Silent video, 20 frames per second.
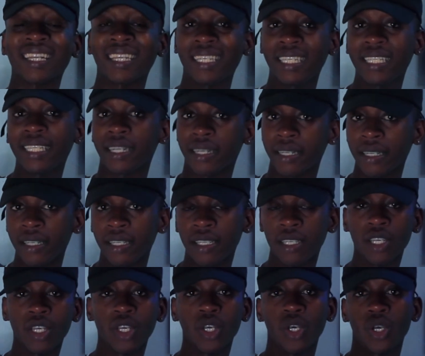really really
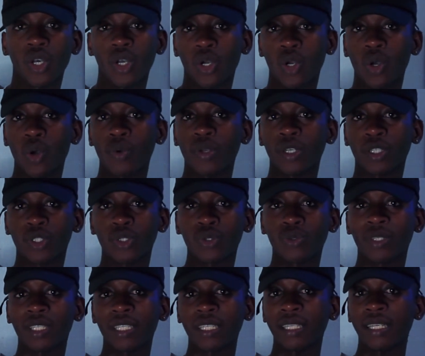going to
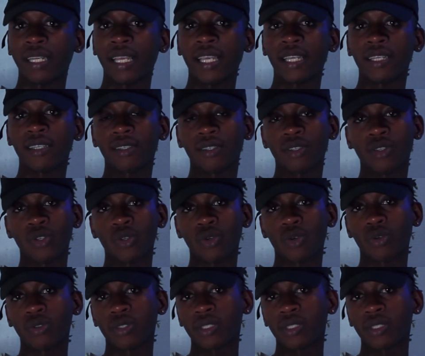delay your